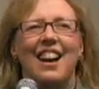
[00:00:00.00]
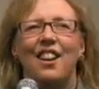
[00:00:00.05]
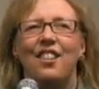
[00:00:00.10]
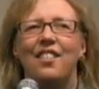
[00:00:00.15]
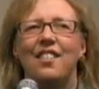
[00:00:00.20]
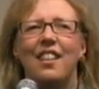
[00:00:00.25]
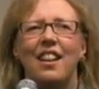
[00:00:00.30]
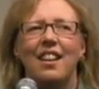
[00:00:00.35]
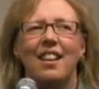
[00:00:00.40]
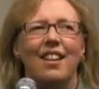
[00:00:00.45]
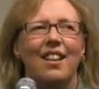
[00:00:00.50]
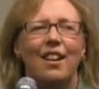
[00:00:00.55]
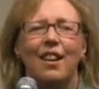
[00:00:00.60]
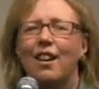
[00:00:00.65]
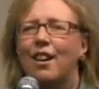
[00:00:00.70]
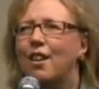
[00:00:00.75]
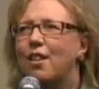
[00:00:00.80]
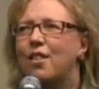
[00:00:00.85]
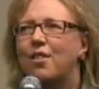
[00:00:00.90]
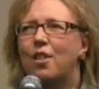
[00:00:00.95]
She said,
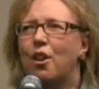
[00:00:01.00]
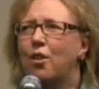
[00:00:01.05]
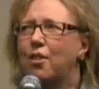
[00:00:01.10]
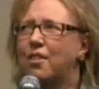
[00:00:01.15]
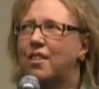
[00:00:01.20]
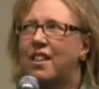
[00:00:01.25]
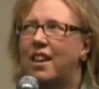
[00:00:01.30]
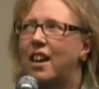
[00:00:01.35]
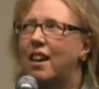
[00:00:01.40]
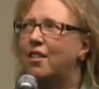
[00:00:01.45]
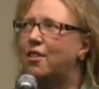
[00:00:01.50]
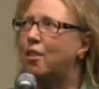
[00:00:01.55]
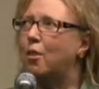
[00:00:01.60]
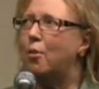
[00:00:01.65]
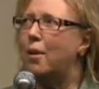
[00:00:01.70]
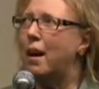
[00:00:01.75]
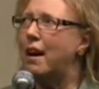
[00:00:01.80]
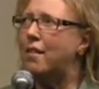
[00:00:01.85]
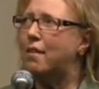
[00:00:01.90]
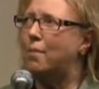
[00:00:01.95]
those kids are
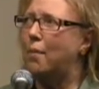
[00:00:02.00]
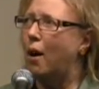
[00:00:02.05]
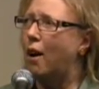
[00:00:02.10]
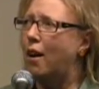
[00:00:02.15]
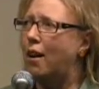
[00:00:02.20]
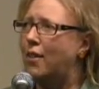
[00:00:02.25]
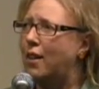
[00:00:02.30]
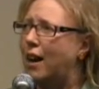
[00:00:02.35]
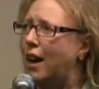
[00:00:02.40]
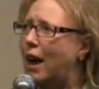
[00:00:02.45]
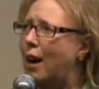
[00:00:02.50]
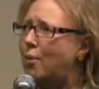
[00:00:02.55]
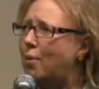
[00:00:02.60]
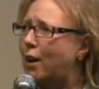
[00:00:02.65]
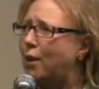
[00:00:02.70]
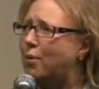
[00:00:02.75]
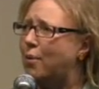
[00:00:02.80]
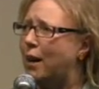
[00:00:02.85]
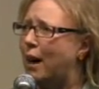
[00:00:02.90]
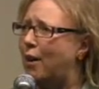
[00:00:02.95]
way smarter than I
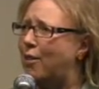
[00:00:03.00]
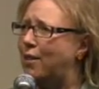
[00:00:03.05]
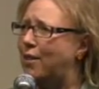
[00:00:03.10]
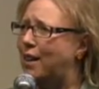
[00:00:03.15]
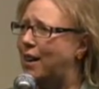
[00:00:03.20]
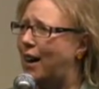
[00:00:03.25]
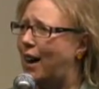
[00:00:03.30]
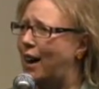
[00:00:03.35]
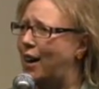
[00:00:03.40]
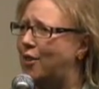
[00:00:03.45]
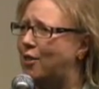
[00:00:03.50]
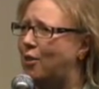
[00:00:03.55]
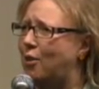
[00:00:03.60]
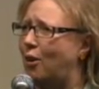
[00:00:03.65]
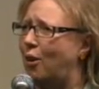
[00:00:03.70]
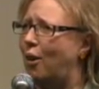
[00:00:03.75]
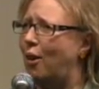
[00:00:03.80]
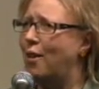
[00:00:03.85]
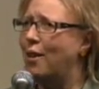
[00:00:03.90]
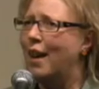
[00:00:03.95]
was when I was in high
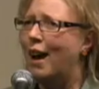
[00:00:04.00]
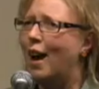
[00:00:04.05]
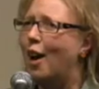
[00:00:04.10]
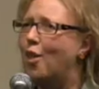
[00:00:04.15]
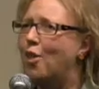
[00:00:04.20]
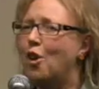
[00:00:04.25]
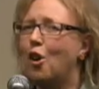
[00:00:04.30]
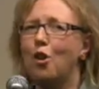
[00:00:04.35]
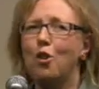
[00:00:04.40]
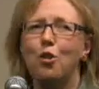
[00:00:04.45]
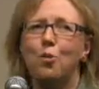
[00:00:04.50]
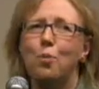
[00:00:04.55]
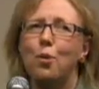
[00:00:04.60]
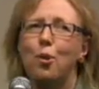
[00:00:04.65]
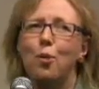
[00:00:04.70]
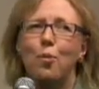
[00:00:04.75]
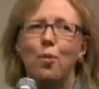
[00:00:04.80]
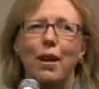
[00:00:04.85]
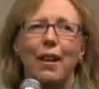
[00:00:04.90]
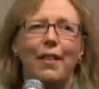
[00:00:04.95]
school. Those
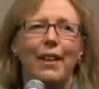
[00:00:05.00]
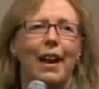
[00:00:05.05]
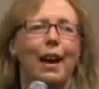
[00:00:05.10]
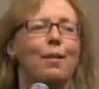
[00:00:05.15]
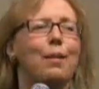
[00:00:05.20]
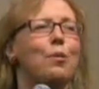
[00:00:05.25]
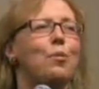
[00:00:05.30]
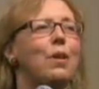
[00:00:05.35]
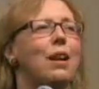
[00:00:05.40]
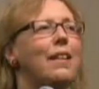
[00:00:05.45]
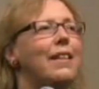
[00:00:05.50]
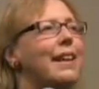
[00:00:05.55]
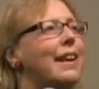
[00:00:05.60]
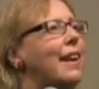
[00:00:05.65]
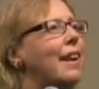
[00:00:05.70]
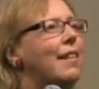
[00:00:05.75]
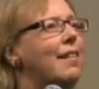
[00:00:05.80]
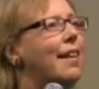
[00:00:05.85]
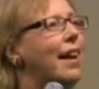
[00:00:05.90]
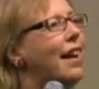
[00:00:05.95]
were really, one of the
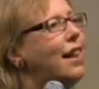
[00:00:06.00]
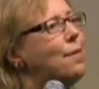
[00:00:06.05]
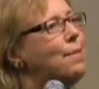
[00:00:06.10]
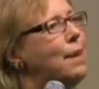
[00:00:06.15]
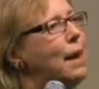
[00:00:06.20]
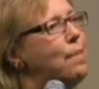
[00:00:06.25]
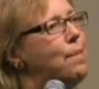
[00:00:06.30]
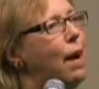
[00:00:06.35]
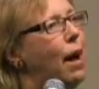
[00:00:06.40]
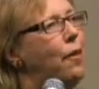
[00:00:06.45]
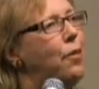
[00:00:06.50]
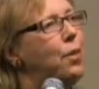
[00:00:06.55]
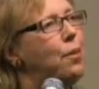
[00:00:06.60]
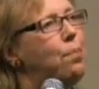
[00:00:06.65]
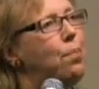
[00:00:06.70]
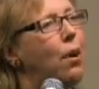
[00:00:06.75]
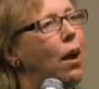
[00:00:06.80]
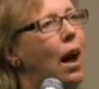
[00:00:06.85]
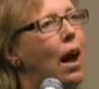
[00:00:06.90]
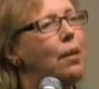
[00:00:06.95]
kids asked me about the
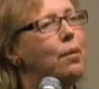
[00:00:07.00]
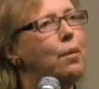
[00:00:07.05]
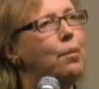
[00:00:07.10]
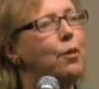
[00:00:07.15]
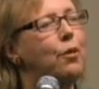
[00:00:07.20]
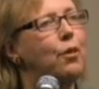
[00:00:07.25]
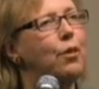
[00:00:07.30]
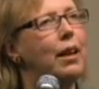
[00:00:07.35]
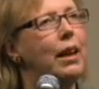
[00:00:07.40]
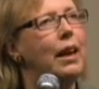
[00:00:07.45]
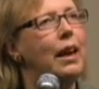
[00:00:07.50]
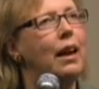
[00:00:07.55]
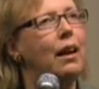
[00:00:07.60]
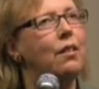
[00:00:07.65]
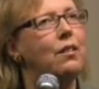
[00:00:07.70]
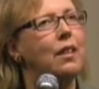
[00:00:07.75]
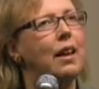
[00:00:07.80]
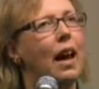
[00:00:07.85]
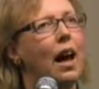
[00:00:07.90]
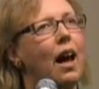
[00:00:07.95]
problem of
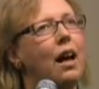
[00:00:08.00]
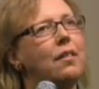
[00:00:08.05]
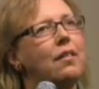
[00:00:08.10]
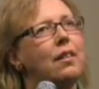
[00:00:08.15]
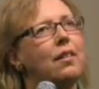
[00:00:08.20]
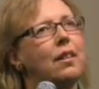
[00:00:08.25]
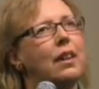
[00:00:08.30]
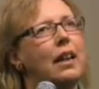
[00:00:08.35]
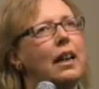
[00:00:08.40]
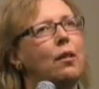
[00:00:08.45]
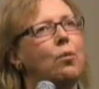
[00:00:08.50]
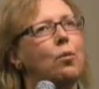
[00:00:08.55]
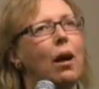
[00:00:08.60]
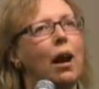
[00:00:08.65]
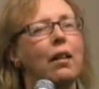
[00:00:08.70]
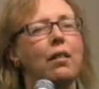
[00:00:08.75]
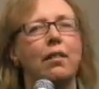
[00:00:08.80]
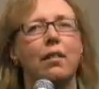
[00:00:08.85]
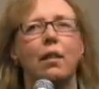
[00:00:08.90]
greenhouse gases, and he'd read